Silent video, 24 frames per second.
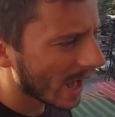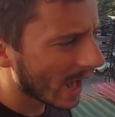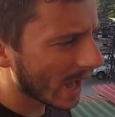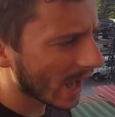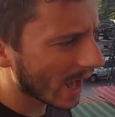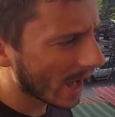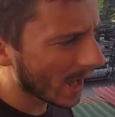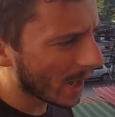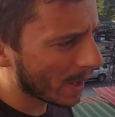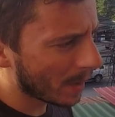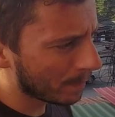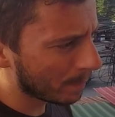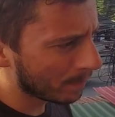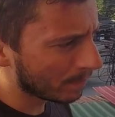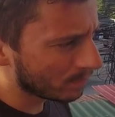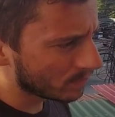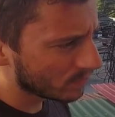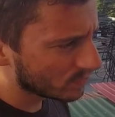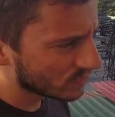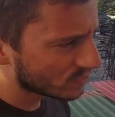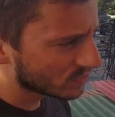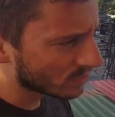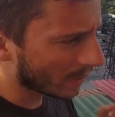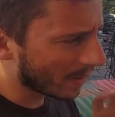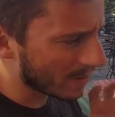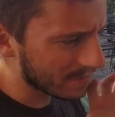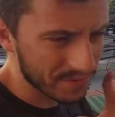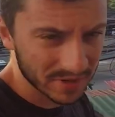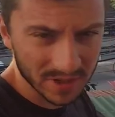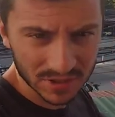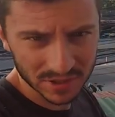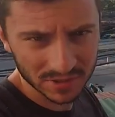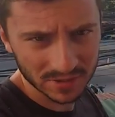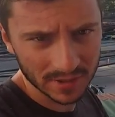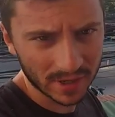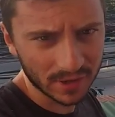Um, so I
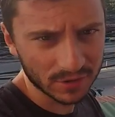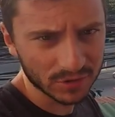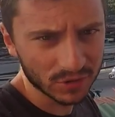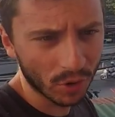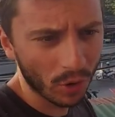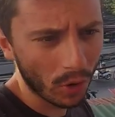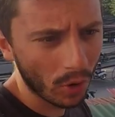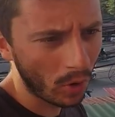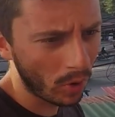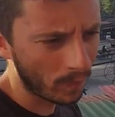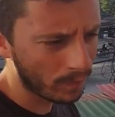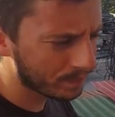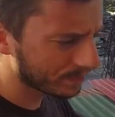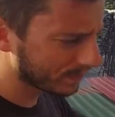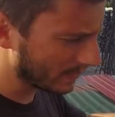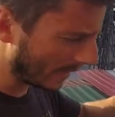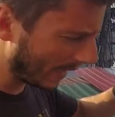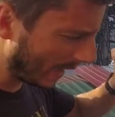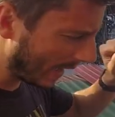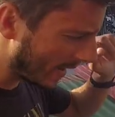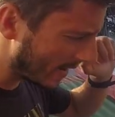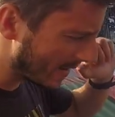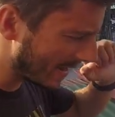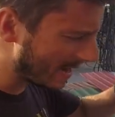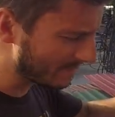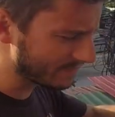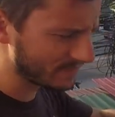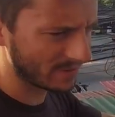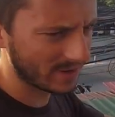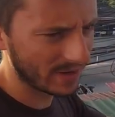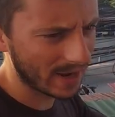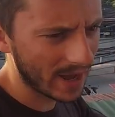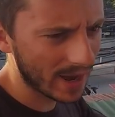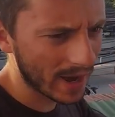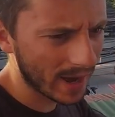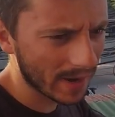finished a day tour, and after
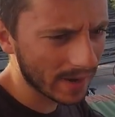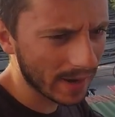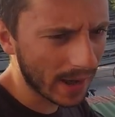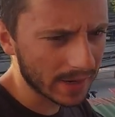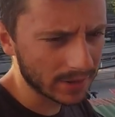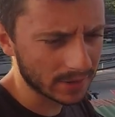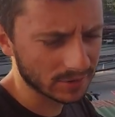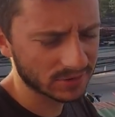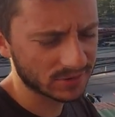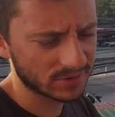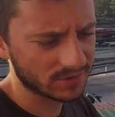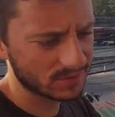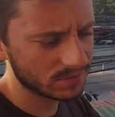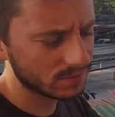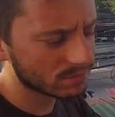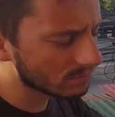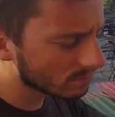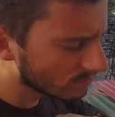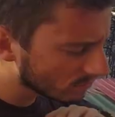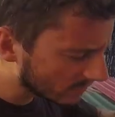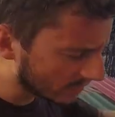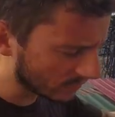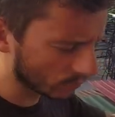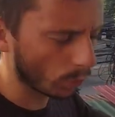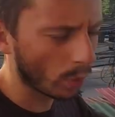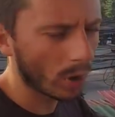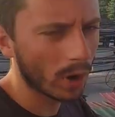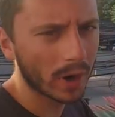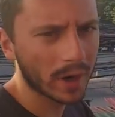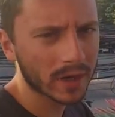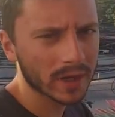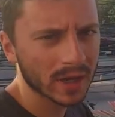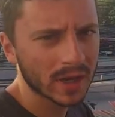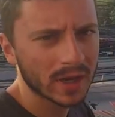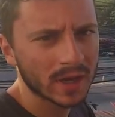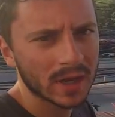that I just did
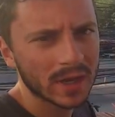work.